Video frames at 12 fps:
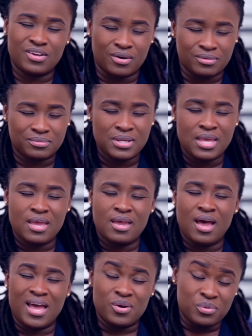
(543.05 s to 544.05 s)
No,
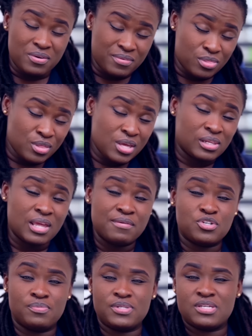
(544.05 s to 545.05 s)
I don't even think life
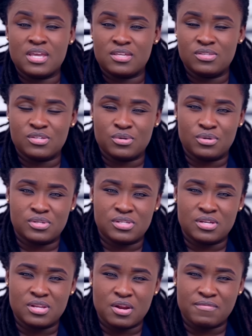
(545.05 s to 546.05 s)
should be taken
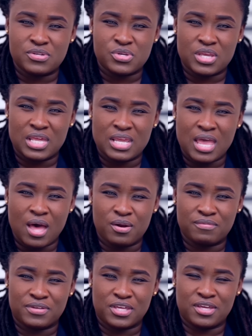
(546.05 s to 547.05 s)
seriously. None of us are getting out
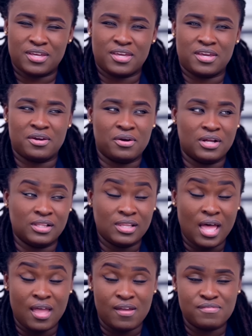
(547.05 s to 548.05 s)
of here
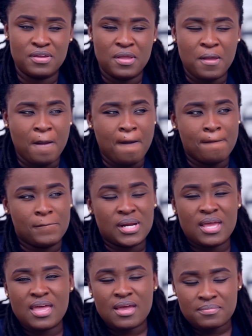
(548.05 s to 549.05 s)
alive. But
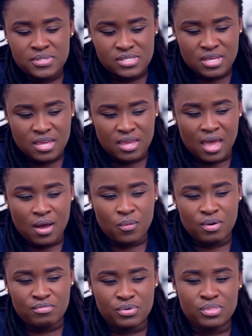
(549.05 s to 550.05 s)
I am saying,
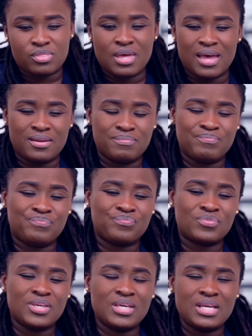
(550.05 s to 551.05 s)
however, that
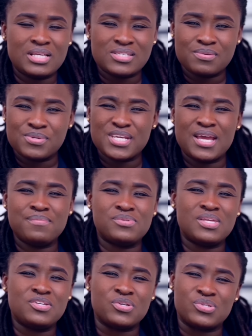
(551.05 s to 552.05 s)
uh, sometimes
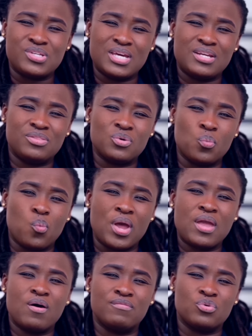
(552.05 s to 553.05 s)
they just get in the
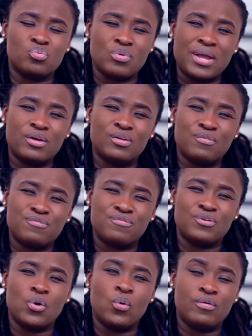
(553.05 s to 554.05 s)
way of the regular
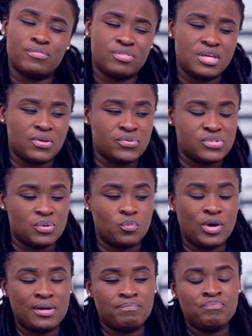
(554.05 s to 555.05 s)
flow of things.
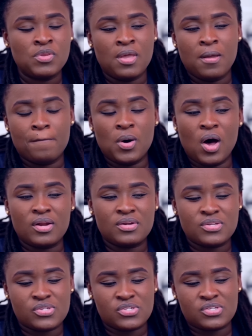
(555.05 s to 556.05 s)
And when
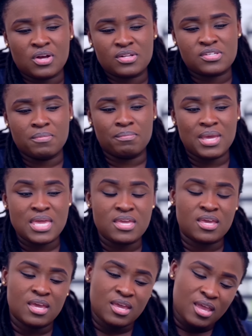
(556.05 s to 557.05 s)
partners start to
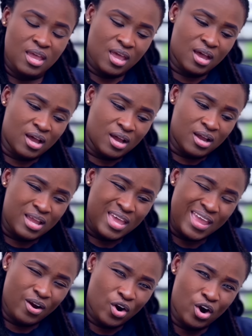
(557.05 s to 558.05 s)
make uh,
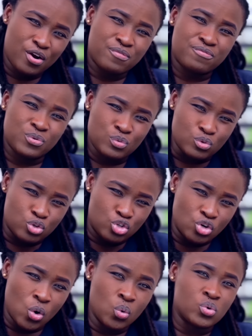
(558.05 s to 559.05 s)
hurtful
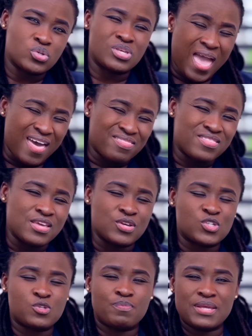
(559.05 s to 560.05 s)
jokes at the
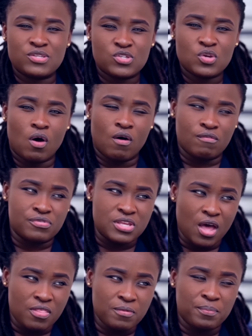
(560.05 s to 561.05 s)
expense of
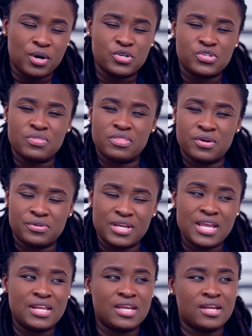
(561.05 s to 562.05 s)
the other person they're
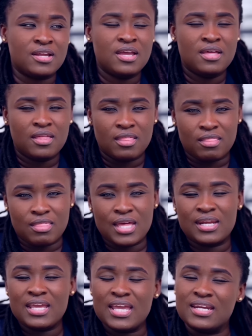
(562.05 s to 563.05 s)
dating,
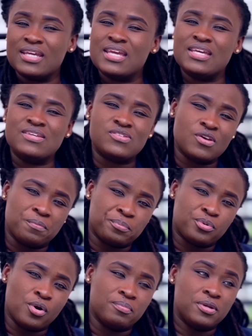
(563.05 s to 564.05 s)
then it is a
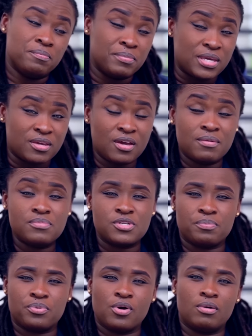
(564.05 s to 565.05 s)
problem, becomes
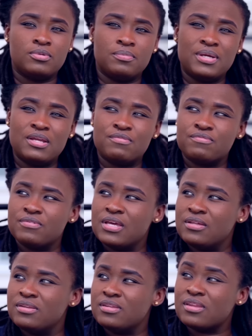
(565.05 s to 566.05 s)
a problem. And if
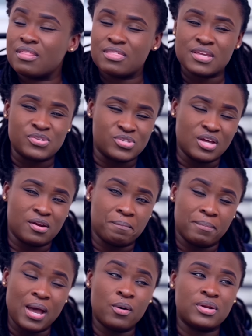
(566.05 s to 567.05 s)
nothing is done
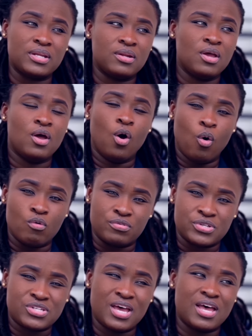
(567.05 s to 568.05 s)
about it
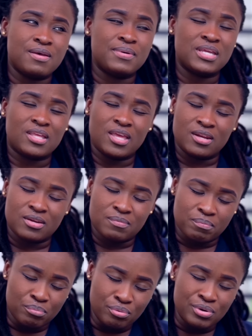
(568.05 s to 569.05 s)
over time, it
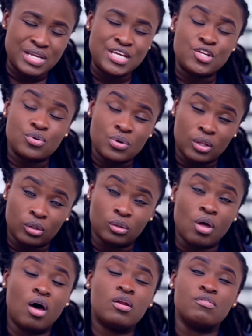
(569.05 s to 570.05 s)
can breed a
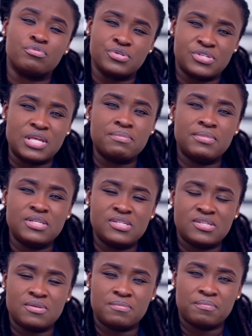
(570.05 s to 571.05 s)
lot of
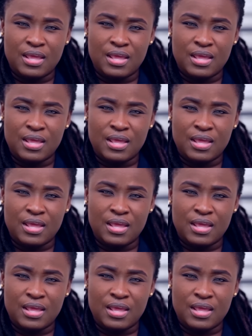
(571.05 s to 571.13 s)
resentment.